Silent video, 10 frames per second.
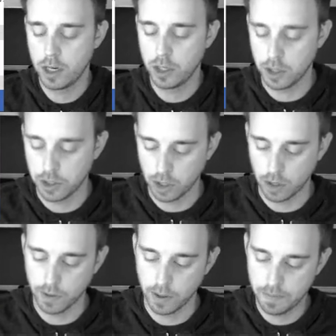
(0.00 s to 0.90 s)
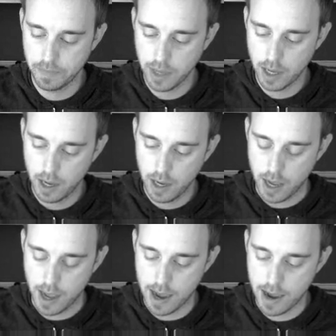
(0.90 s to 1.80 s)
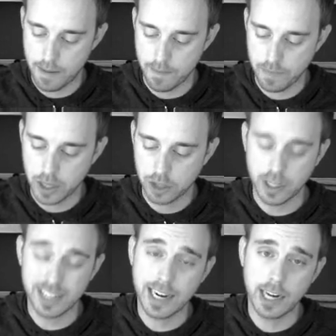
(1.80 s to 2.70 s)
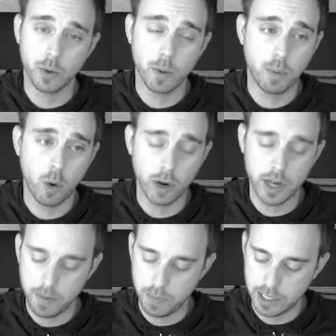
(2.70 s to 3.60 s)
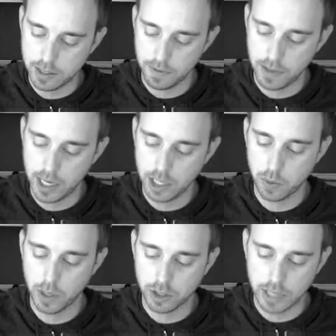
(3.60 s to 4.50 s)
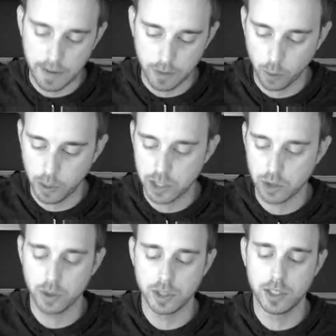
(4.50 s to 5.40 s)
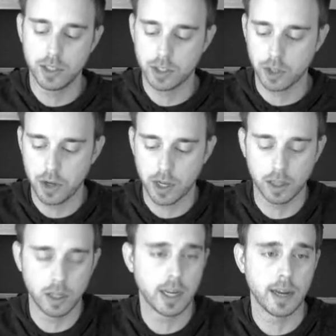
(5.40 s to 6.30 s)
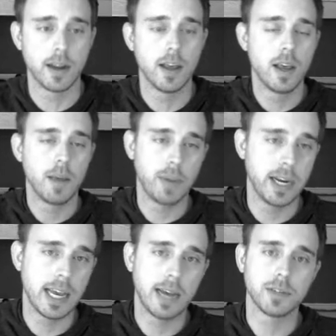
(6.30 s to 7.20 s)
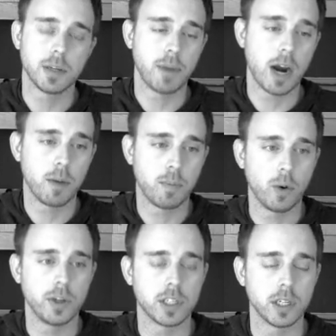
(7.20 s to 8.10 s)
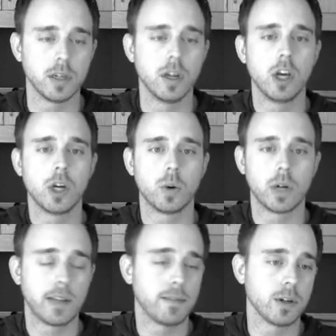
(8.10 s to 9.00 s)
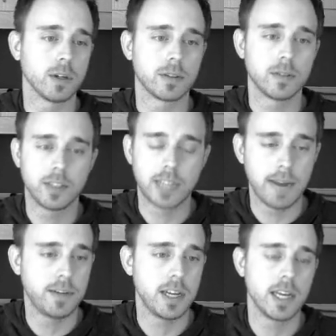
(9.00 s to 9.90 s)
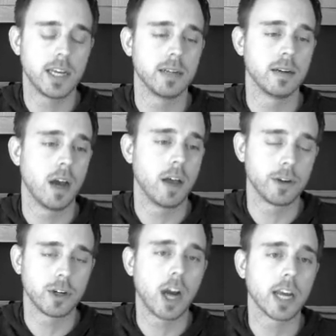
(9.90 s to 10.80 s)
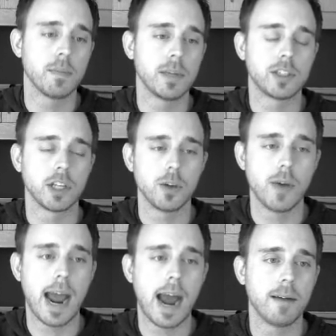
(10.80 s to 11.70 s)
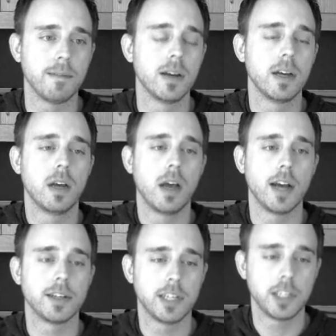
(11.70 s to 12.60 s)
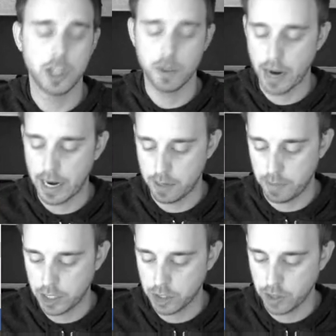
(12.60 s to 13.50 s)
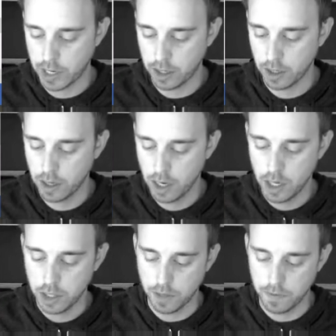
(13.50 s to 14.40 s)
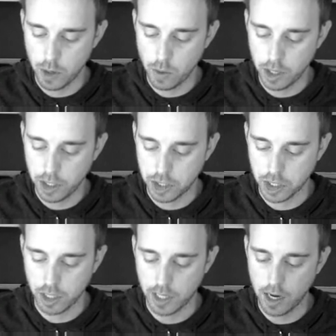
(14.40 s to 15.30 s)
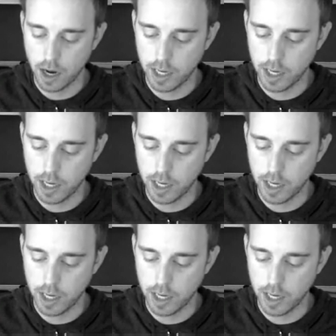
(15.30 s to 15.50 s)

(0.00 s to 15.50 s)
the server. So that's kind of the reporting piece of things. We also have the resources, so you can look at PDFs and PowerPoints and whatever safety and other documents that you have sent to you by an administrator. To view one, you just click on